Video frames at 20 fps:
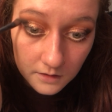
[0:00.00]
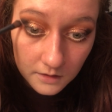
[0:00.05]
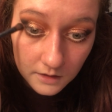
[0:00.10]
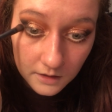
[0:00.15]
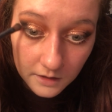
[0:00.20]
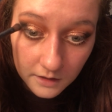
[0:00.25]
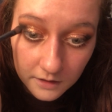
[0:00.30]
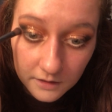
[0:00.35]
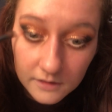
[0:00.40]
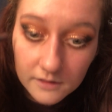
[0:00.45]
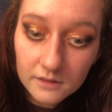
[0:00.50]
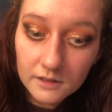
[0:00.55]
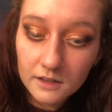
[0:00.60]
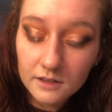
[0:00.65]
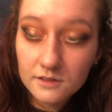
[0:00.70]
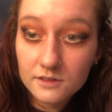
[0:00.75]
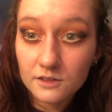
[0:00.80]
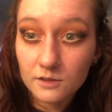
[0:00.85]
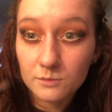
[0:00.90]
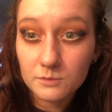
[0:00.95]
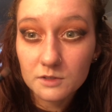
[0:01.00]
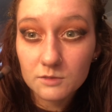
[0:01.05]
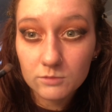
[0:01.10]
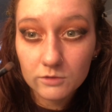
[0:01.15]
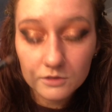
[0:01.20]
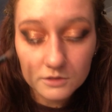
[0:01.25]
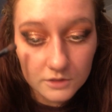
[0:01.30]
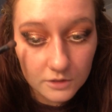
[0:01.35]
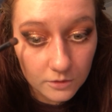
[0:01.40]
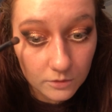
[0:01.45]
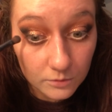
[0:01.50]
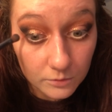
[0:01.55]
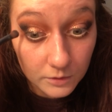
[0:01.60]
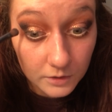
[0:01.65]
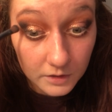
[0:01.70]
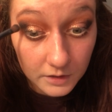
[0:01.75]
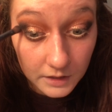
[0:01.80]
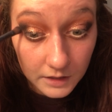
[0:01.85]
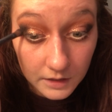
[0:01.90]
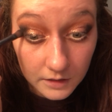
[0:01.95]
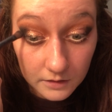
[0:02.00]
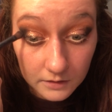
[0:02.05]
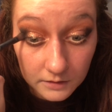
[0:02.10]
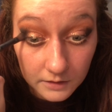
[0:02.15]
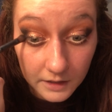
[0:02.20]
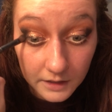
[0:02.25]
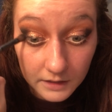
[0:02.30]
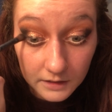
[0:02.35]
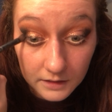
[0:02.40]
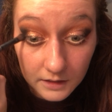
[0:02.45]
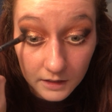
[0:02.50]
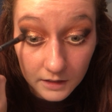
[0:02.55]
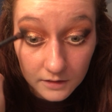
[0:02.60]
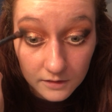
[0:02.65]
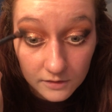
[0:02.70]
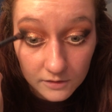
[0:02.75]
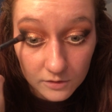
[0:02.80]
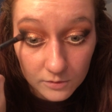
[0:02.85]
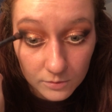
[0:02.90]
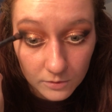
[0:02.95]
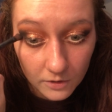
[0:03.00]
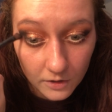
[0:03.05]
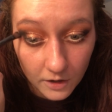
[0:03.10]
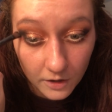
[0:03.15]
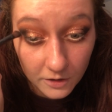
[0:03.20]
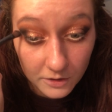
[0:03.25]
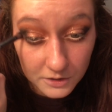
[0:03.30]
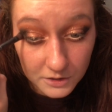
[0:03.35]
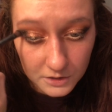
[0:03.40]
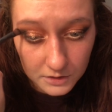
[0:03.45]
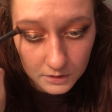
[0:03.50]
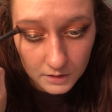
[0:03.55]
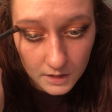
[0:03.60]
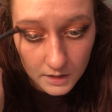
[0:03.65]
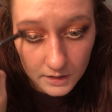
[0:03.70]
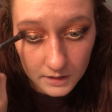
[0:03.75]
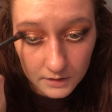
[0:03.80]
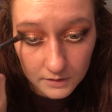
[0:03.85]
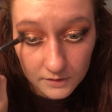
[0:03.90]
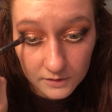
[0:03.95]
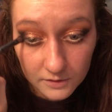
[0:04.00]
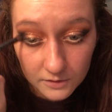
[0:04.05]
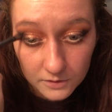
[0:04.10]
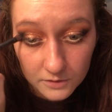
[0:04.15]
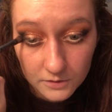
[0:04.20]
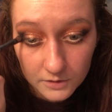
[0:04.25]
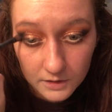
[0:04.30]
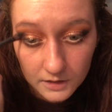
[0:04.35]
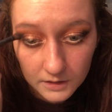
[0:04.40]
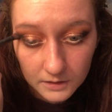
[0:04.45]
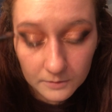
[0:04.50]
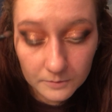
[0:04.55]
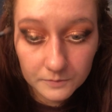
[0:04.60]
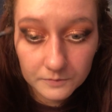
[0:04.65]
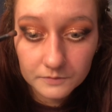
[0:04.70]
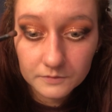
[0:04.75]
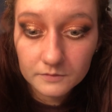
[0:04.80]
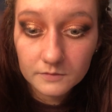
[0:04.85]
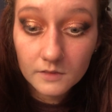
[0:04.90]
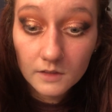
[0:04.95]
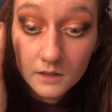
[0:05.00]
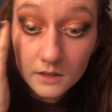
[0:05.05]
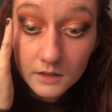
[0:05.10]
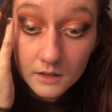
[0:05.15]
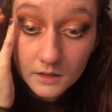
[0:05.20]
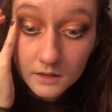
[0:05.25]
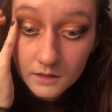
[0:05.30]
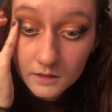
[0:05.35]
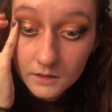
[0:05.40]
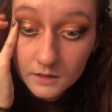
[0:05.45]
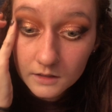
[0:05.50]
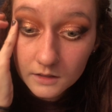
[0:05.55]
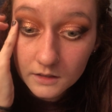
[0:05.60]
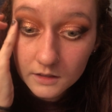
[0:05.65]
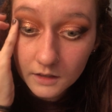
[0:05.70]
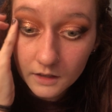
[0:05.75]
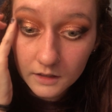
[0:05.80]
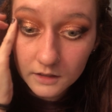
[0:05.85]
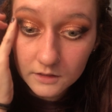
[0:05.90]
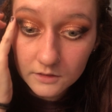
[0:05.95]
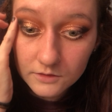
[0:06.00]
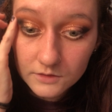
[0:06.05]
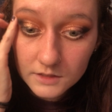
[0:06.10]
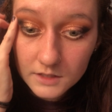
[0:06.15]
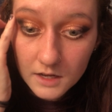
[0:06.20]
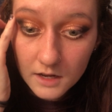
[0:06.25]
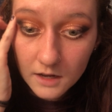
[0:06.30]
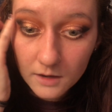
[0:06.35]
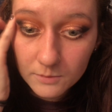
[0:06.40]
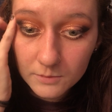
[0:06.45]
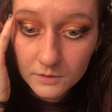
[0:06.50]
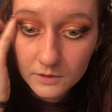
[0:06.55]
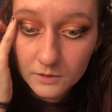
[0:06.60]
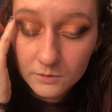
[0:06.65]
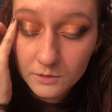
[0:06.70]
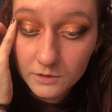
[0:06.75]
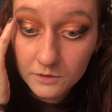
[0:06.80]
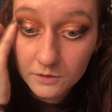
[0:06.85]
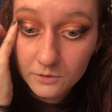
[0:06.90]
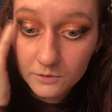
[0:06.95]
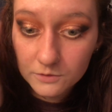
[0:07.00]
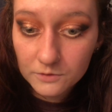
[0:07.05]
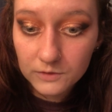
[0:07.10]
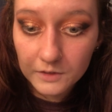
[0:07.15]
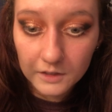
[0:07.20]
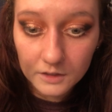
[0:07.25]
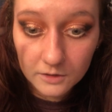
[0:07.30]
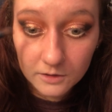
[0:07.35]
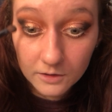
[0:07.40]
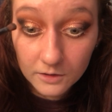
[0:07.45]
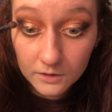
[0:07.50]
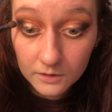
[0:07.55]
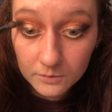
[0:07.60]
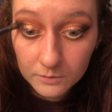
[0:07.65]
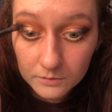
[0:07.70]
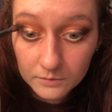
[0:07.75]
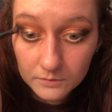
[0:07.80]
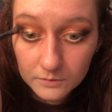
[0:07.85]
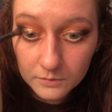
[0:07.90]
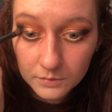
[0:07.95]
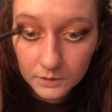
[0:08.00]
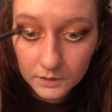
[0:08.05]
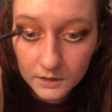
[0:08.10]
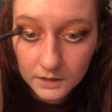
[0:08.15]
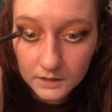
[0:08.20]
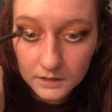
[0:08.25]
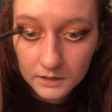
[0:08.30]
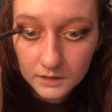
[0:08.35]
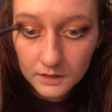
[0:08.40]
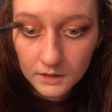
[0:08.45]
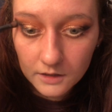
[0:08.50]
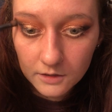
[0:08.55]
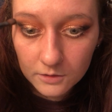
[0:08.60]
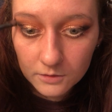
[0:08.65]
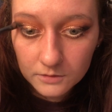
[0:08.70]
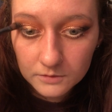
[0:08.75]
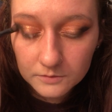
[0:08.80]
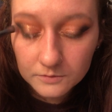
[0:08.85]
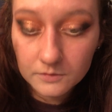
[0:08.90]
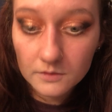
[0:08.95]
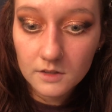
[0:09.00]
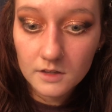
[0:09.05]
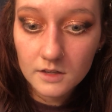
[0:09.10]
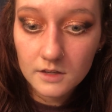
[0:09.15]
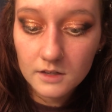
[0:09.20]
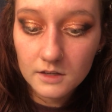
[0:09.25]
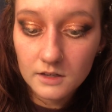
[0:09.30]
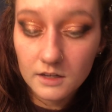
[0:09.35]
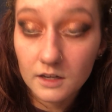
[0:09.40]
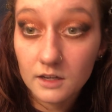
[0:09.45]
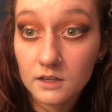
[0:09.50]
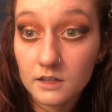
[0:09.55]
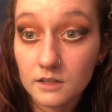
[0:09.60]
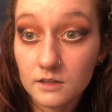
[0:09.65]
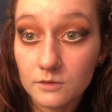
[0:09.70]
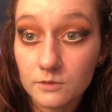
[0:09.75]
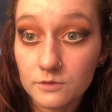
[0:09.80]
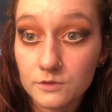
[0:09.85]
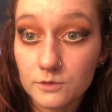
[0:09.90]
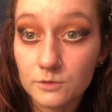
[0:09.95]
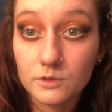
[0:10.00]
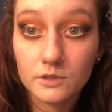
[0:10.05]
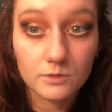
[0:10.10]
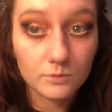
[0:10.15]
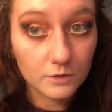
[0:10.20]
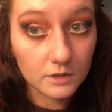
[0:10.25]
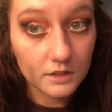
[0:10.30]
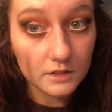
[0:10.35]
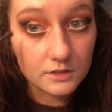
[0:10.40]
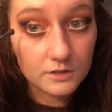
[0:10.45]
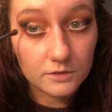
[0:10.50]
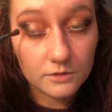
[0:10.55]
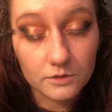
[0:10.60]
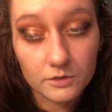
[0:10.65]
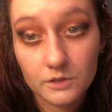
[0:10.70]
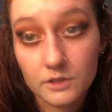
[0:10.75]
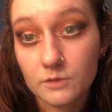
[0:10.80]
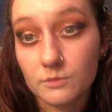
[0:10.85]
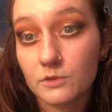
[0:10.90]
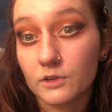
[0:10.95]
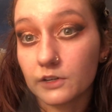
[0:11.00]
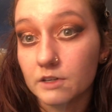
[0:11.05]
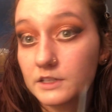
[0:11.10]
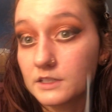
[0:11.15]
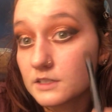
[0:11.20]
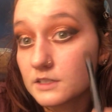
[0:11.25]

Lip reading: Because some people don't really like that super harsh line, so you can kind of tap it with your finger and blend it out. And if you really wanted to, you could probably